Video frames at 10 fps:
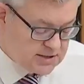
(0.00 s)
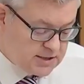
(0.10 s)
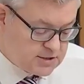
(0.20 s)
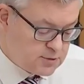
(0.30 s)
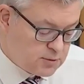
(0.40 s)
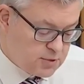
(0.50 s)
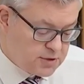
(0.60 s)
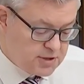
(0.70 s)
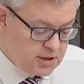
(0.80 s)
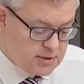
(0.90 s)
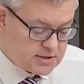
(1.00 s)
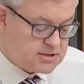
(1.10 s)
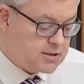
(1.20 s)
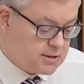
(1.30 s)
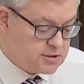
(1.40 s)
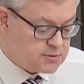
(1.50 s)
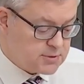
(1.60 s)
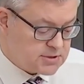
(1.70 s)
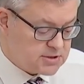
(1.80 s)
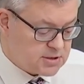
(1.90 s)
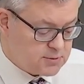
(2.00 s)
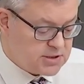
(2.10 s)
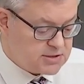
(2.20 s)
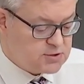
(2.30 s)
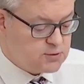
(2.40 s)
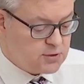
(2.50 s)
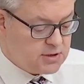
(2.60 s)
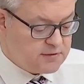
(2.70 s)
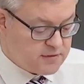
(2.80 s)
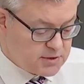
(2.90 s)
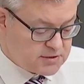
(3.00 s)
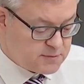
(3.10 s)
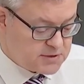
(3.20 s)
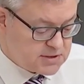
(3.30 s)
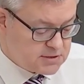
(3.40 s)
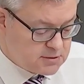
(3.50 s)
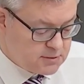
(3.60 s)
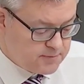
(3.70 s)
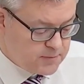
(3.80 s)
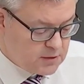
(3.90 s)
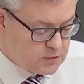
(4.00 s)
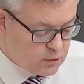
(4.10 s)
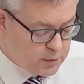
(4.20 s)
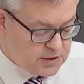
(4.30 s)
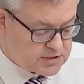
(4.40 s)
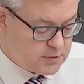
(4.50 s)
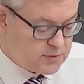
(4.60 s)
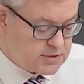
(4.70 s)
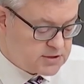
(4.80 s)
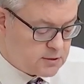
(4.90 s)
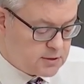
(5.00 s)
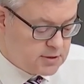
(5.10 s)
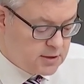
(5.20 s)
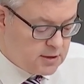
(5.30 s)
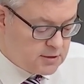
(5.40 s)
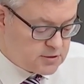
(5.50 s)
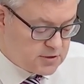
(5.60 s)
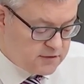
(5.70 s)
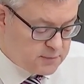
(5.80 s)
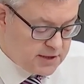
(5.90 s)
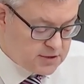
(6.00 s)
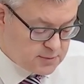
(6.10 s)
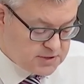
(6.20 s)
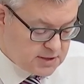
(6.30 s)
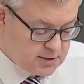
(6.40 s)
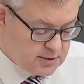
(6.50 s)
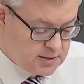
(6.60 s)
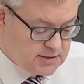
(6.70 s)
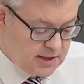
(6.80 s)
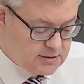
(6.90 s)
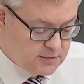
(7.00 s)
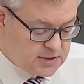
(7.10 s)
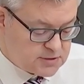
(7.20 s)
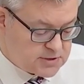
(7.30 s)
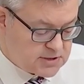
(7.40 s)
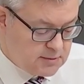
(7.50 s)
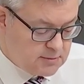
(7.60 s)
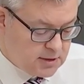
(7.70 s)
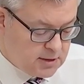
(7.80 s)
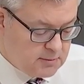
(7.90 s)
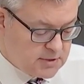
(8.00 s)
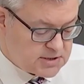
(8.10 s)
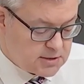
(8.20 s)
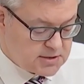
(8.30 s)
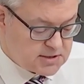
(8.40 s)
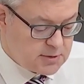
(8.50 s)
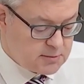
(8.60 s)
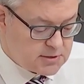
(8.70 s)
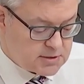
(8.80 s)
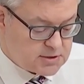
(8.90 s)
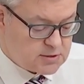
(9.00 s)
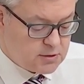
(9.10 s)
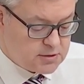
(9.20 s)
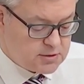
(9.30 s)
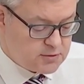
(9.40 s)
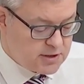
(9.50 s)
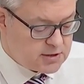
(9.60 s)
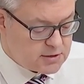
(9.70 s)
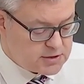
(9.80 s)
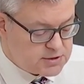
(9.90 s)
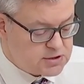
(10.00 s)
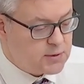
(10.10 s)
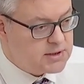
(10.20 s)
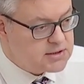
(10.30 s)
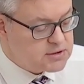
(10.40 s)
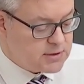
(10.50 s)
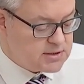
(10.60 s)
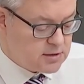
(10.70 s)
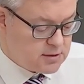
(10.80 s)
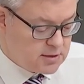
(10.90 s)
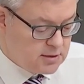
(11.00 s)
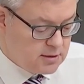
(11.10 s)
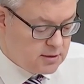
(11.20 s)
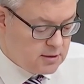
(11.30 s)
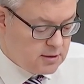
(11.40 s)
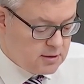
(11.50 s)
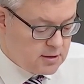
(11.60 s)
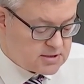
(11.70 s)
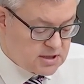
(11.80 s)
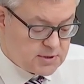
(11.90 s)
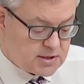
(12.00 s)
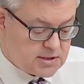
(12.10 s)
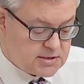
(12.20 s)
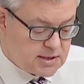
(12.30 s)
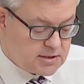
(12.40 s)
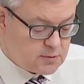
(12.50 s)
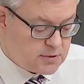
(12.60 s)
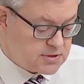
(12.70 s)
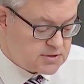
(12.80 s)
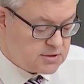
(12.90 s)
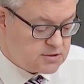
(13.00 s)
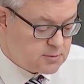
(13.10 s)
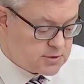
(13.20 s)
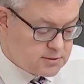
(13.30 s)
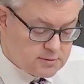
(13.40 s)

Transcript: item number three, we're considering an instrument subject to the affirmative procedure. No points have been raised on the draft bankruptcy and debt arrangement scheme miscellaneous amendment Scotland Regulations twenty twenty-three. Is the committee content with this instrument?